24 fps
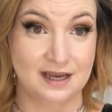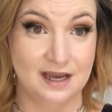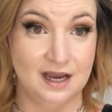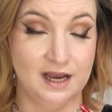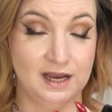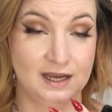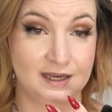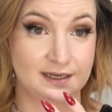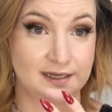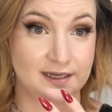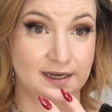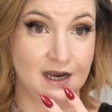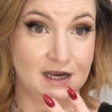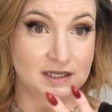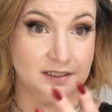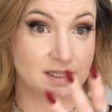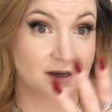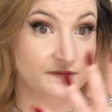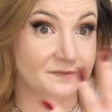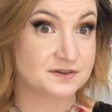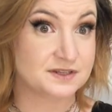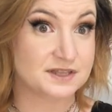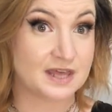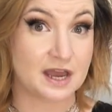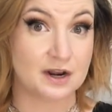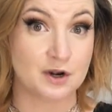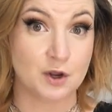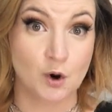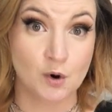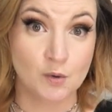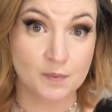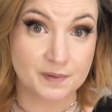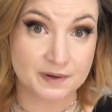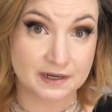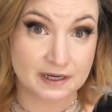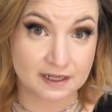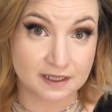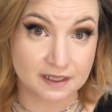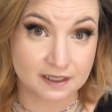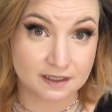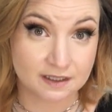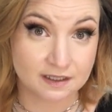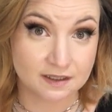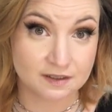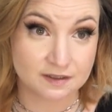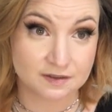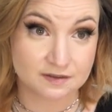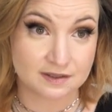I, I loved that opening